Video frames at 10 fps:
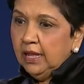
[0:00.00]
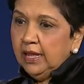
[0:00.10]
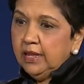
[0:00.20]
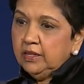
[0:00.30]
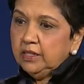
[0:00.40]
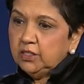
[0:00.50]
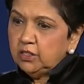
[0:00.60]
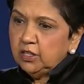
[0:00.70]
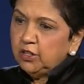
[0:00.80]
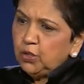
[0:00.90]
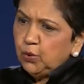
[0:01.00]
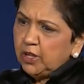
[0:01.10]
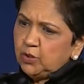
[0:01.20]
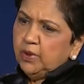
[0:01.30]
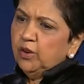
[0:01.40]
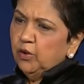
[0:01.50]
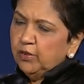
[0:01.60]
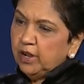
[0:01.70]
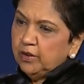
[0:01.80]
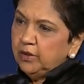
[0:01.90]
And just in the US, we had over
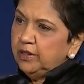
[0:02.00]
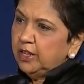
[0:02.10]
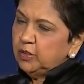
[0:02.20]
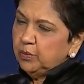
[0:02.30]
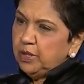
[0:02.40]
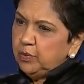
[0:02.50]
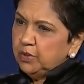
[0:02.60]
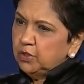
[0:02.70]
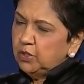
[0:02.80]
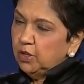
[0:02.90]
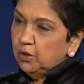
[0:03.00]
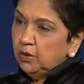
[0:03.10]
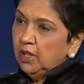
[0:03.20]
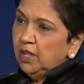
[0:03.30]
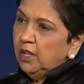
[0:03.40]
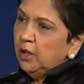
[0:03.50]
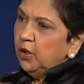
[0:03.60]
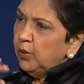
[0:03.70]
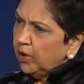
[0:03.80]
100,000 people. So we're